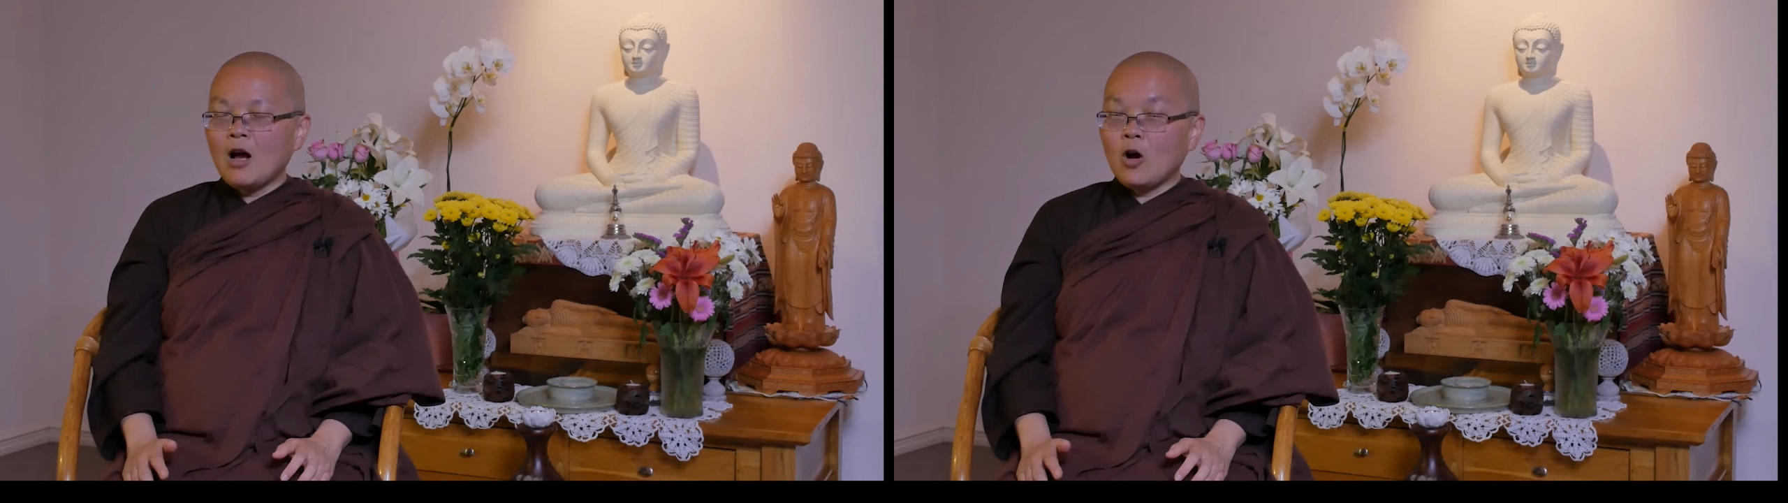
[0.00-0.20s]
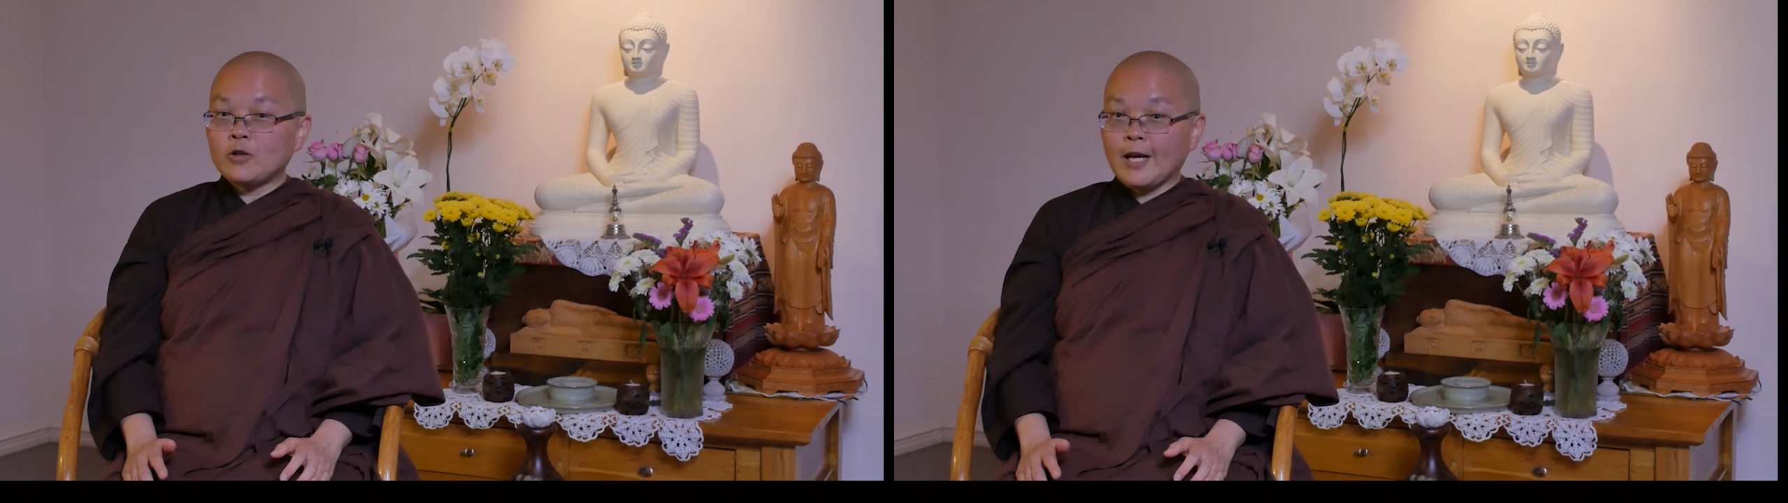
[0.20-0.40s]

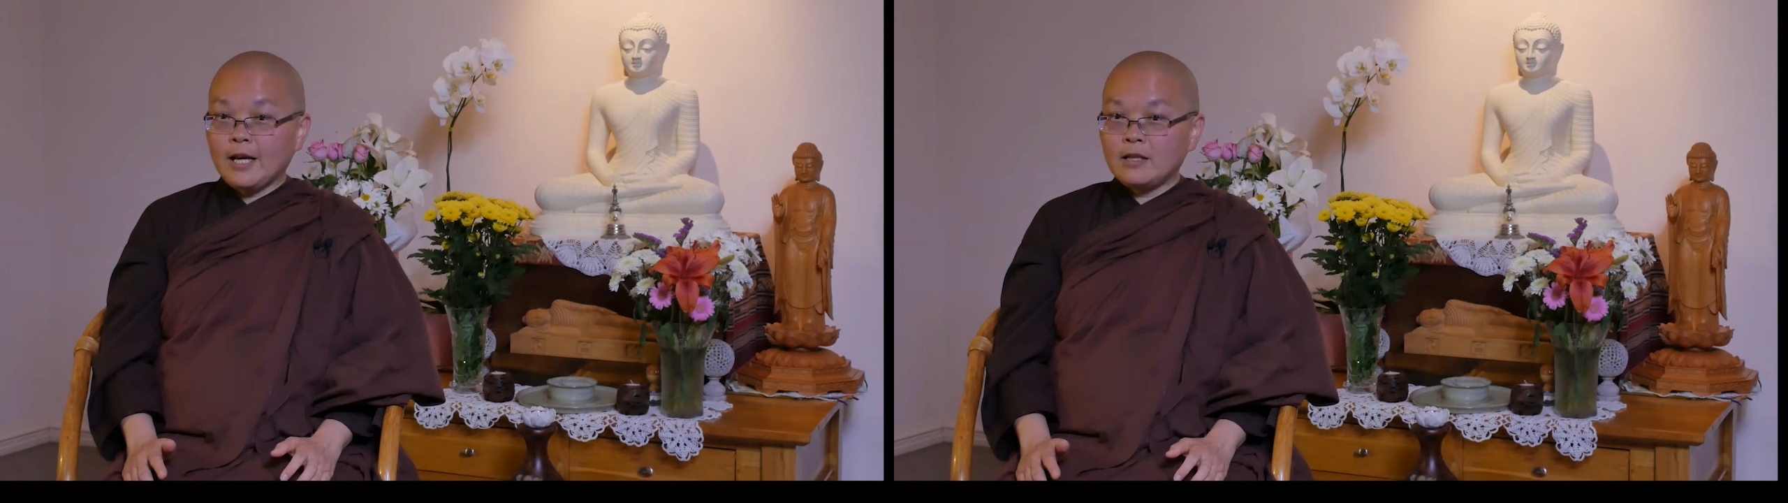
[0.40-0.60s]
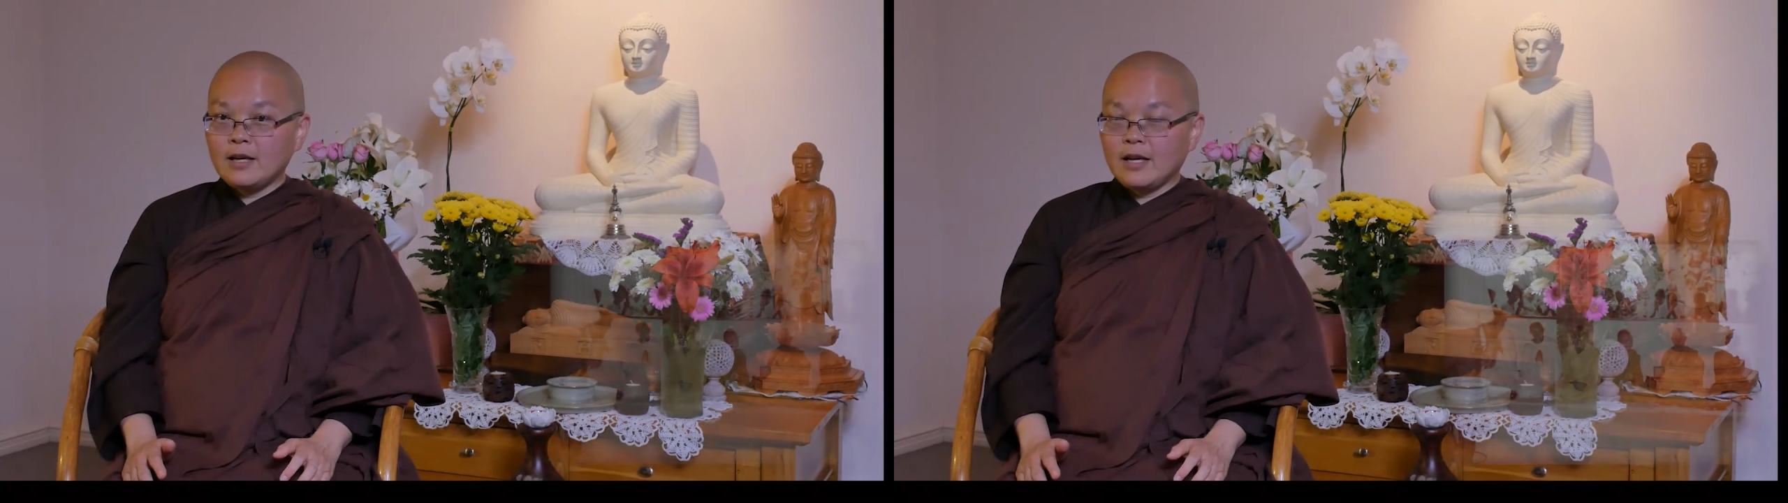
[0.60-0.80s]

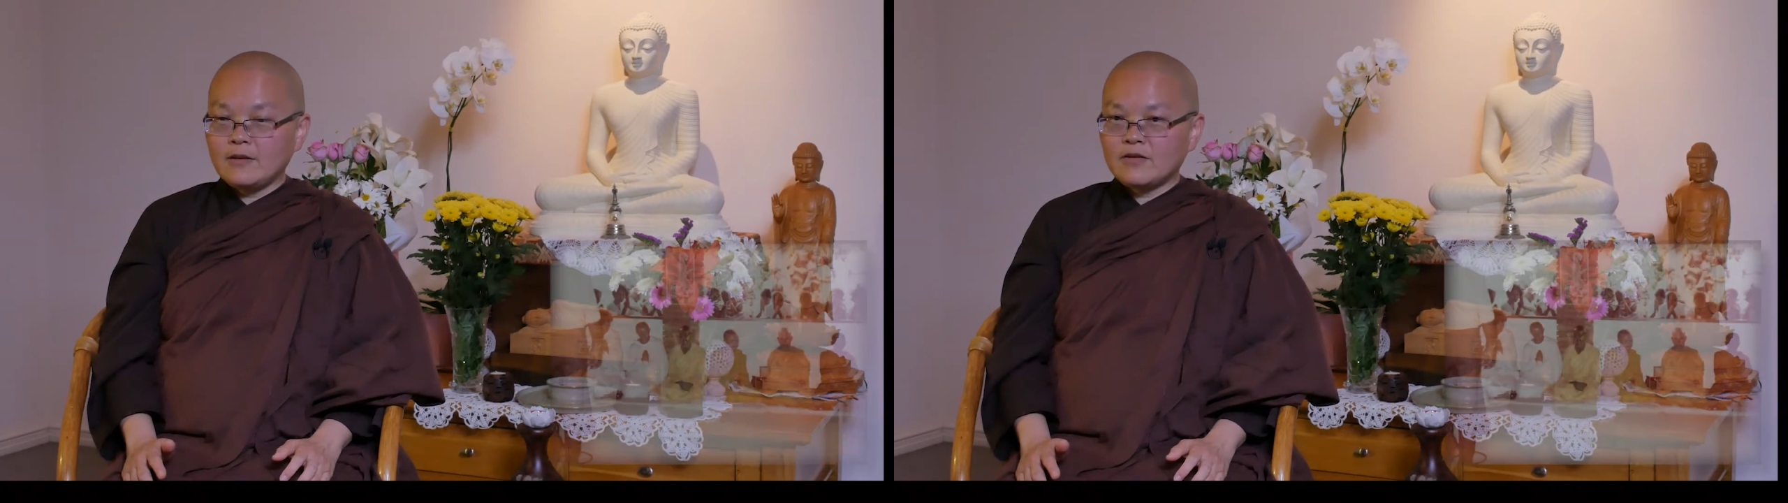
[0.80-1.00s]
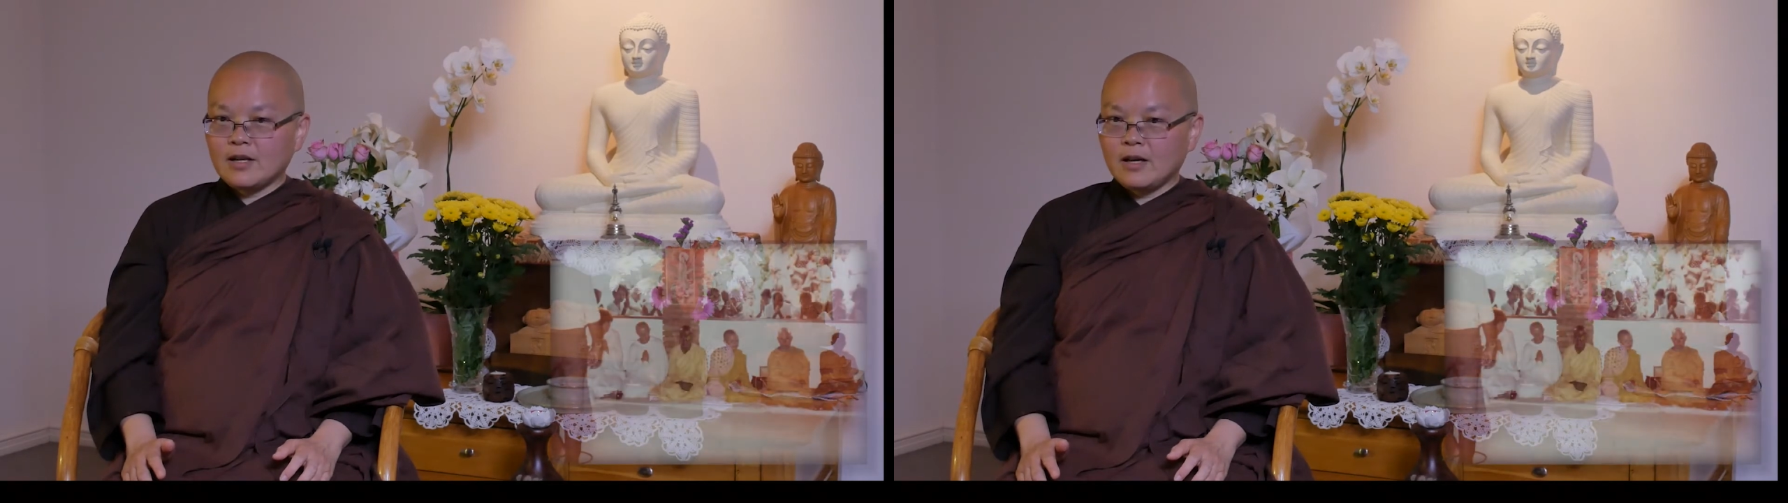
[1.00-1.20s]
ordained in